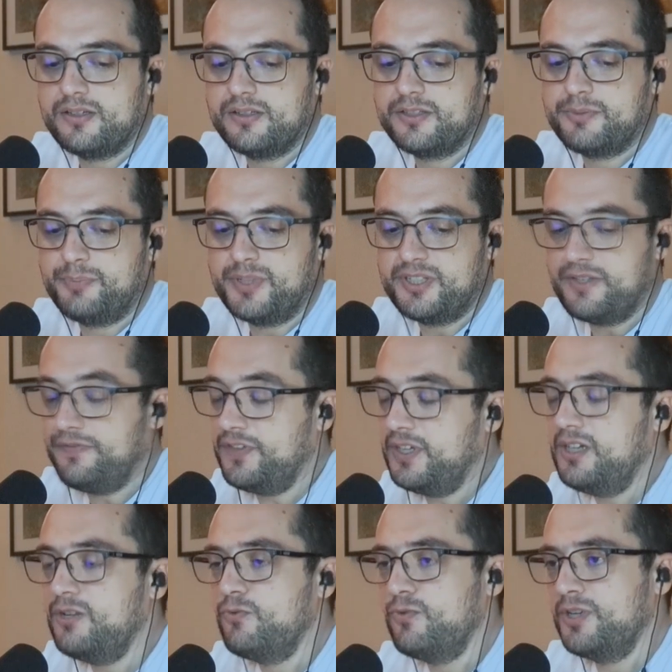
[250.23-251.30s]

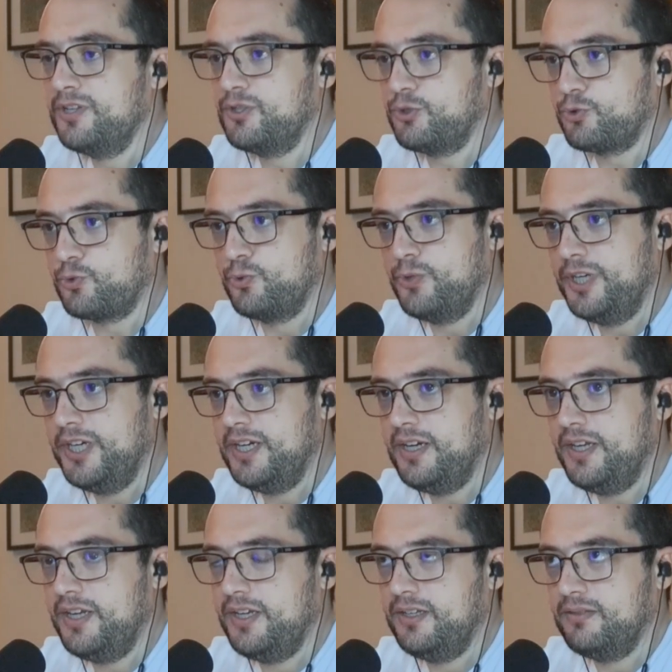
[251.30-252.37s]
specifically what
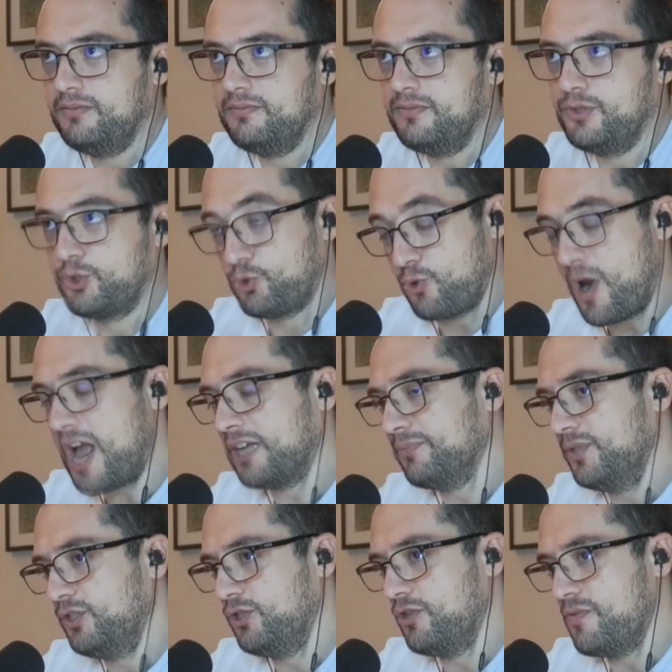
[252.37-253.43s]
really dragged
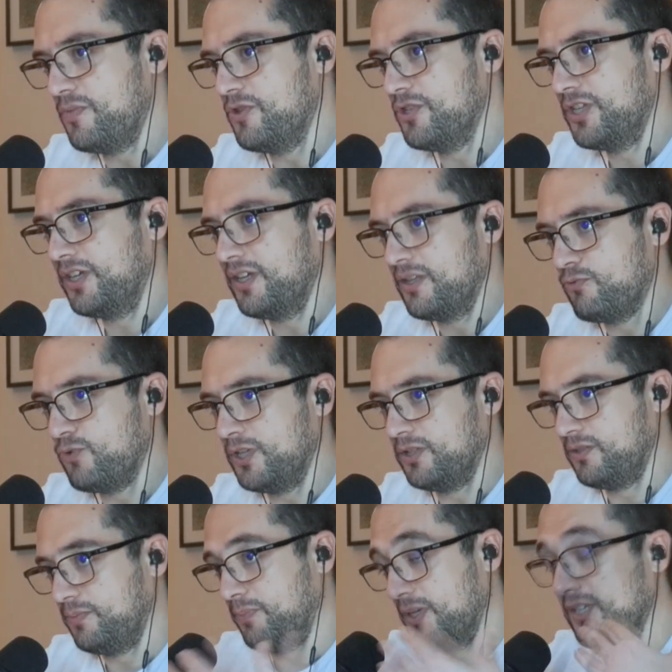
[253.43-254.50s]
me to your music and
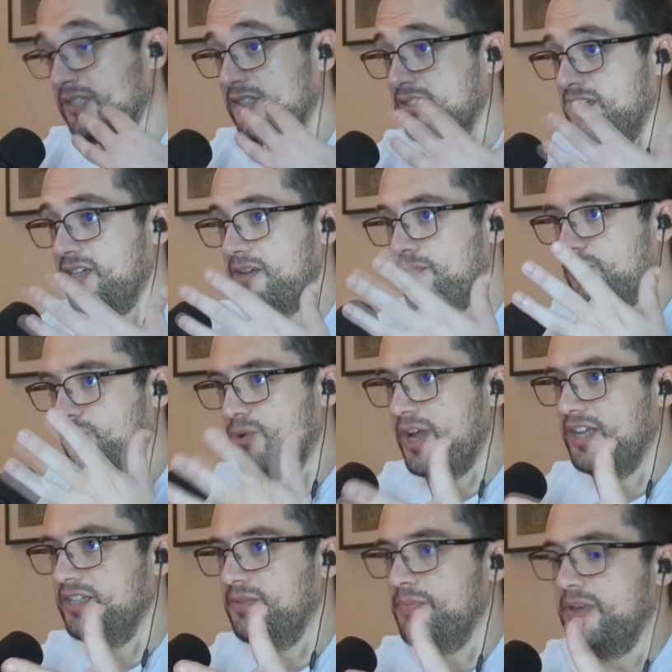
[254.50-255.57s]
what personally
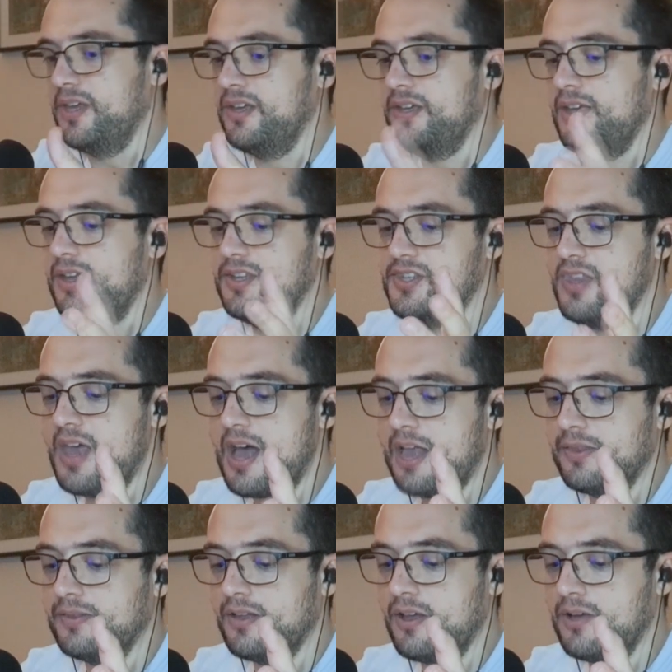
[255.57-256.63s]
impressed me is
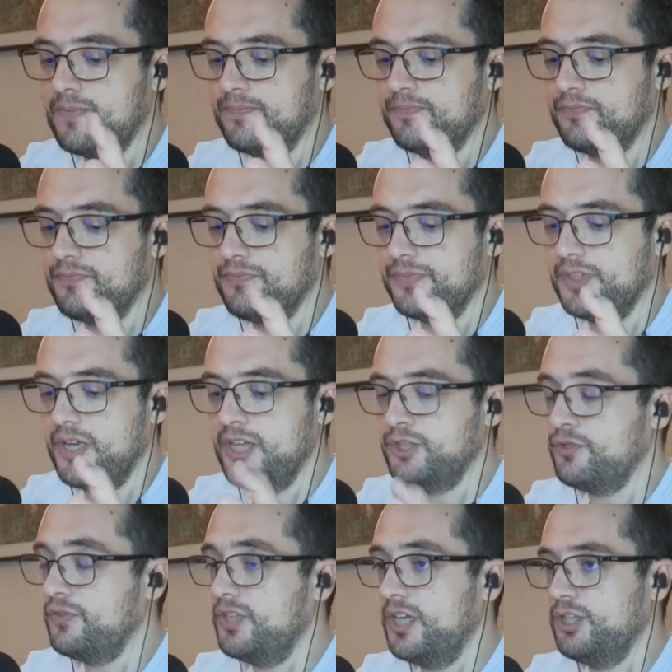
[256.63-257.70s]
that, as
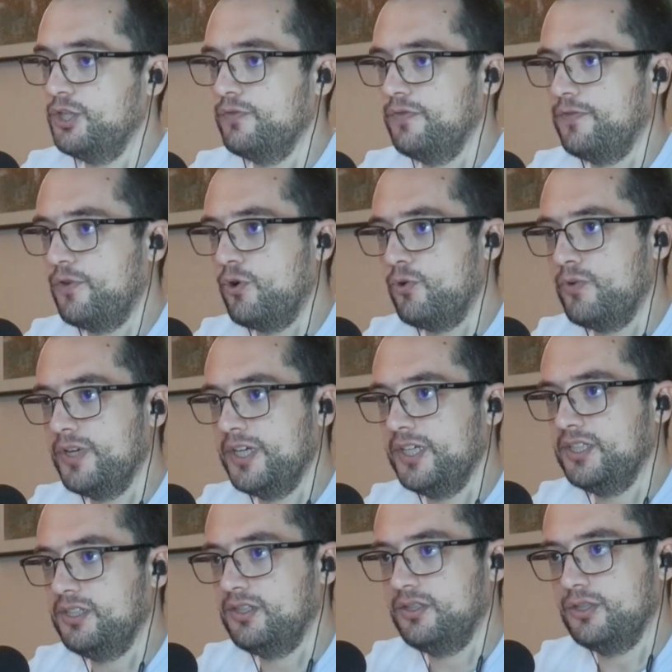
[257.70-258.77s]
you said, you've
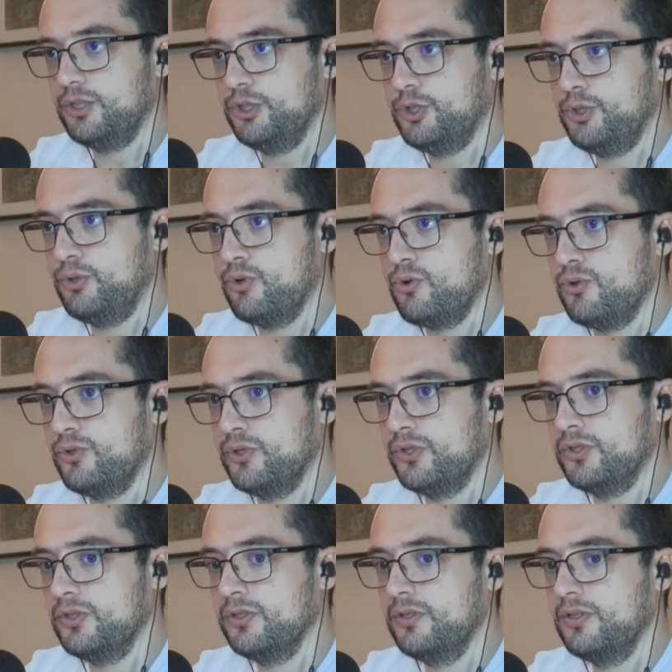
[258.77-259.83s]
always touched on